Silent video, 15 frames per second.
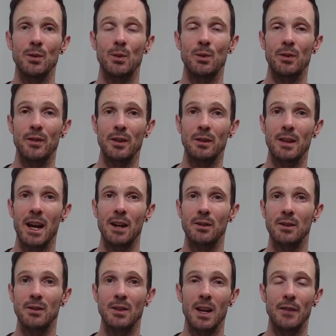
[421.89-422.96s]
or the
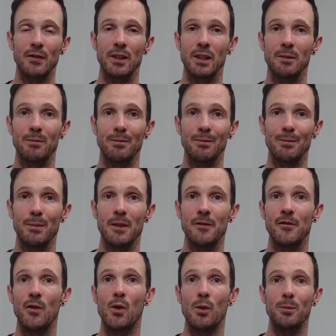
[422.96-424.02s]
characters have to
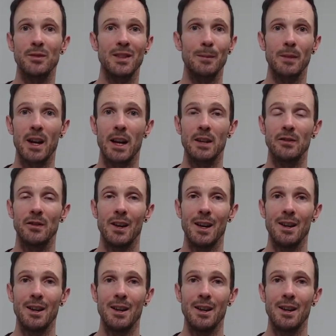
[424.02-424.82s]
perform some kind of